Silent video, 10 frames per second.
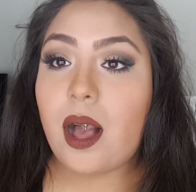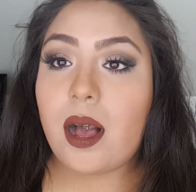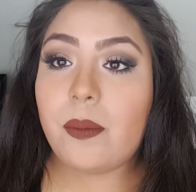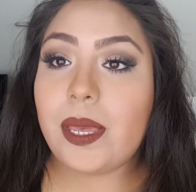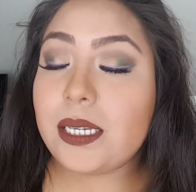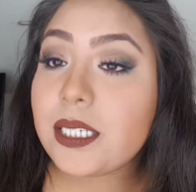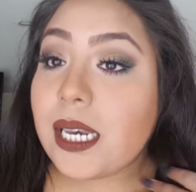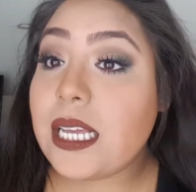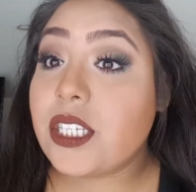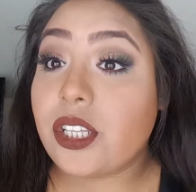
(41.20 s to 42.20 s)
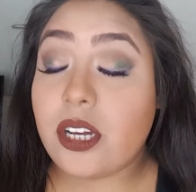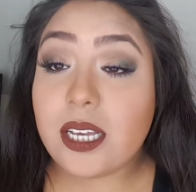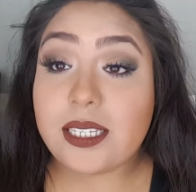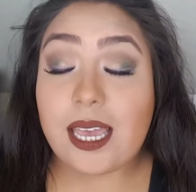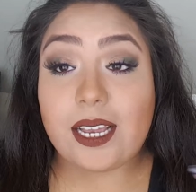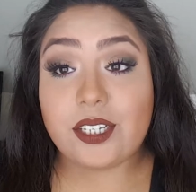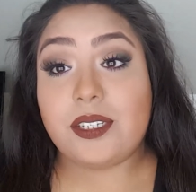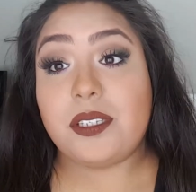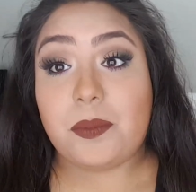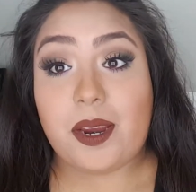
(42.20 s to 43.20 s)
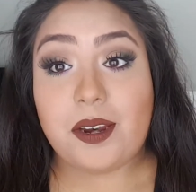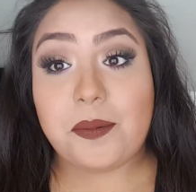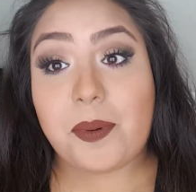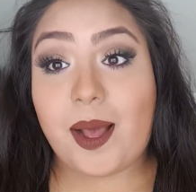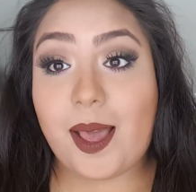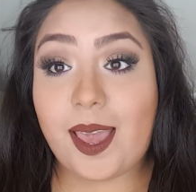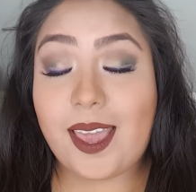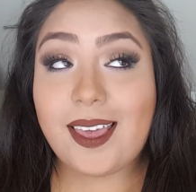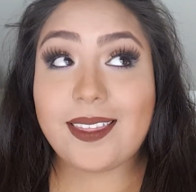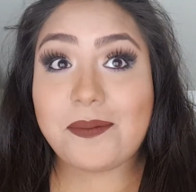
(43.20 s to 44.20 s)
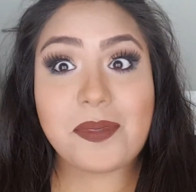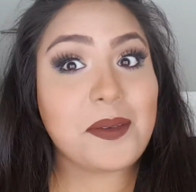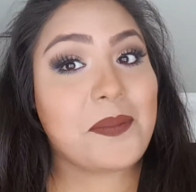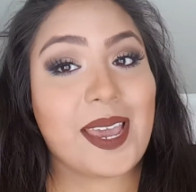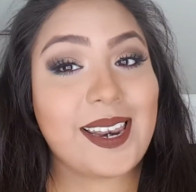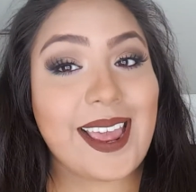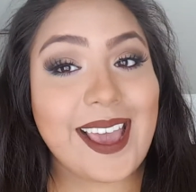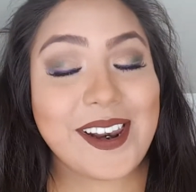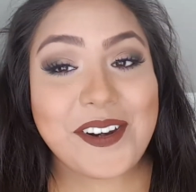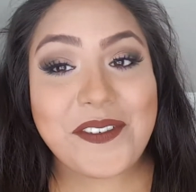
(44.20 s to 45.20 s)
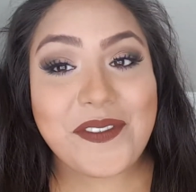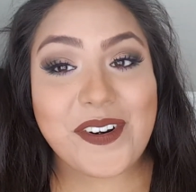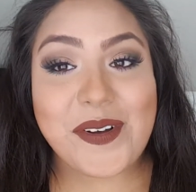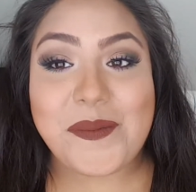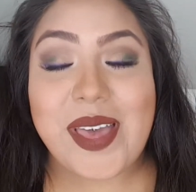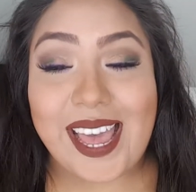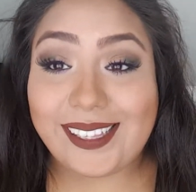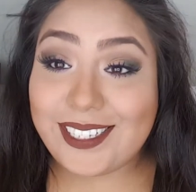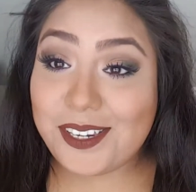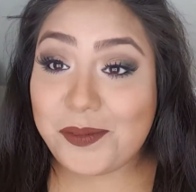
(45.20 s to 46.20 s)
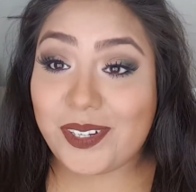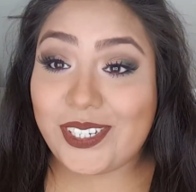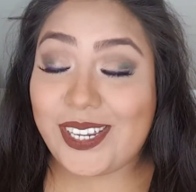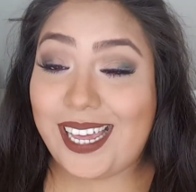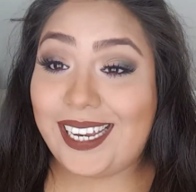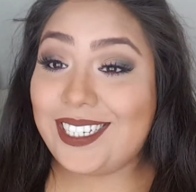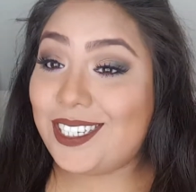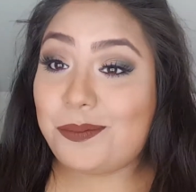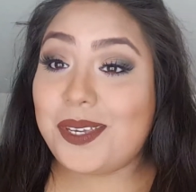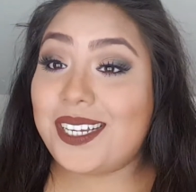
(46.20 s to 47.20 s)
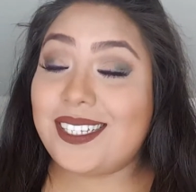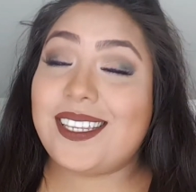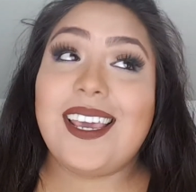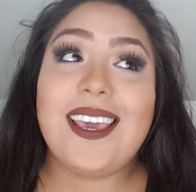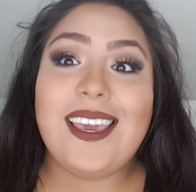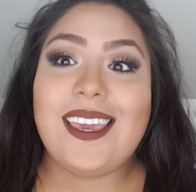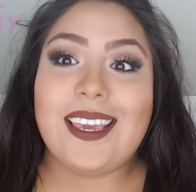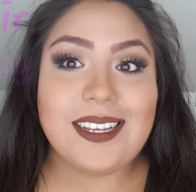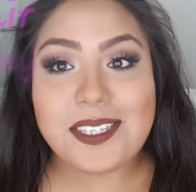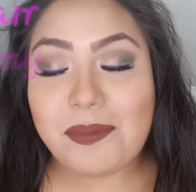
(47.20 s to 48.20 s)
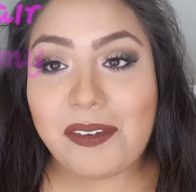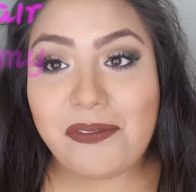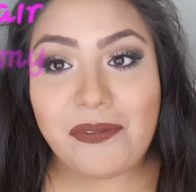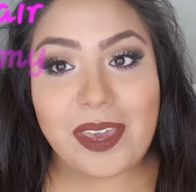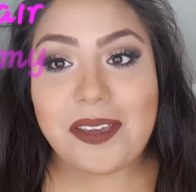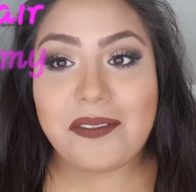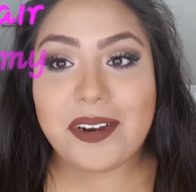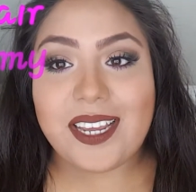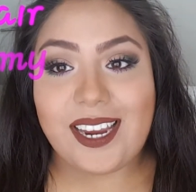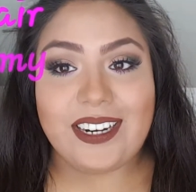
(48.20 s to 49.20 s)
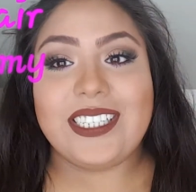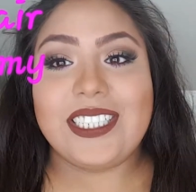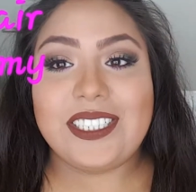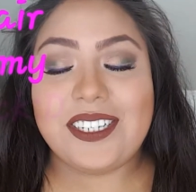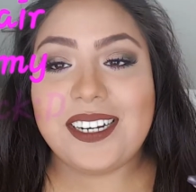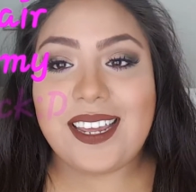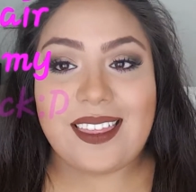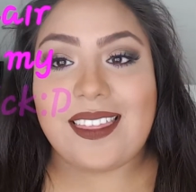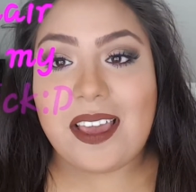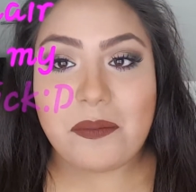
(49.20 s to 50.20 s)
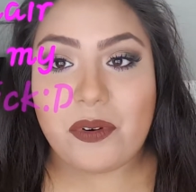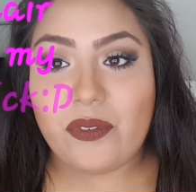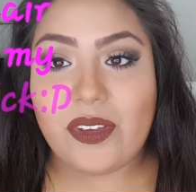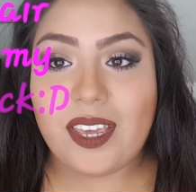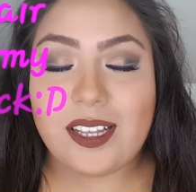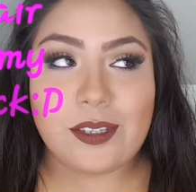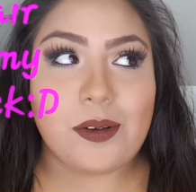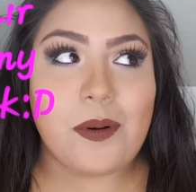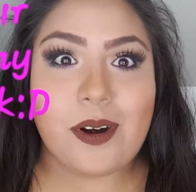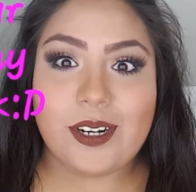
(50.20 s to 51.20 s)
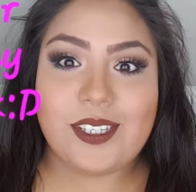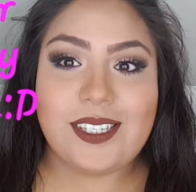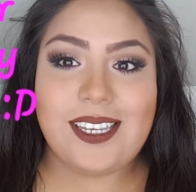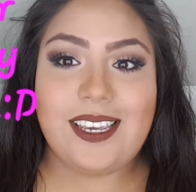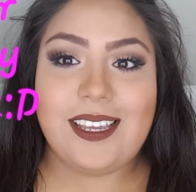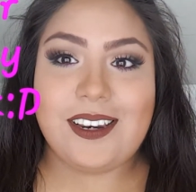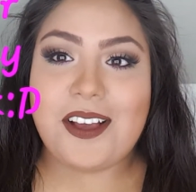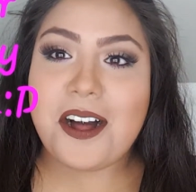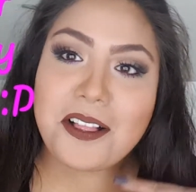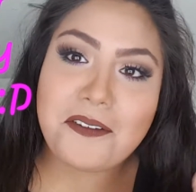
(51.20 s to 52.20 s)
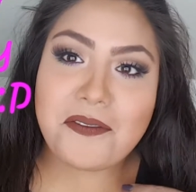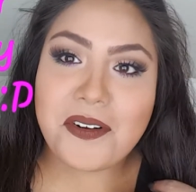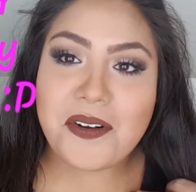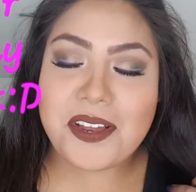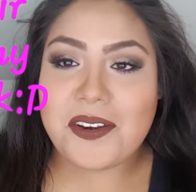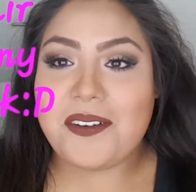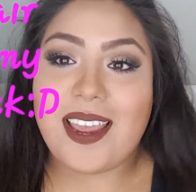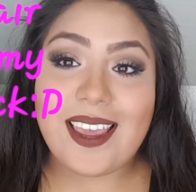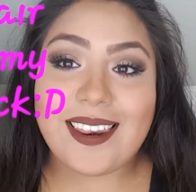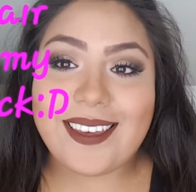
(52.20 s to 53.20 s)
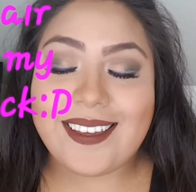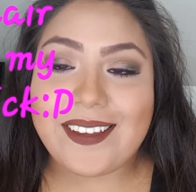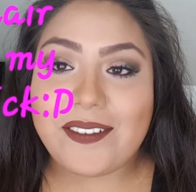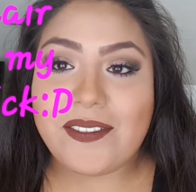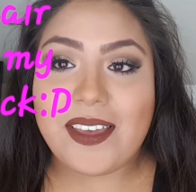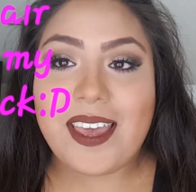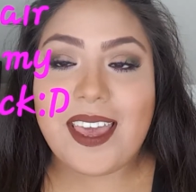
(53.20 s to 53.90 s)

And today's look is actually inspired by the Mad Hatter from Alice in Wonderland, just because he is my favorite character in that movie. He's so artsy and colorful and creative,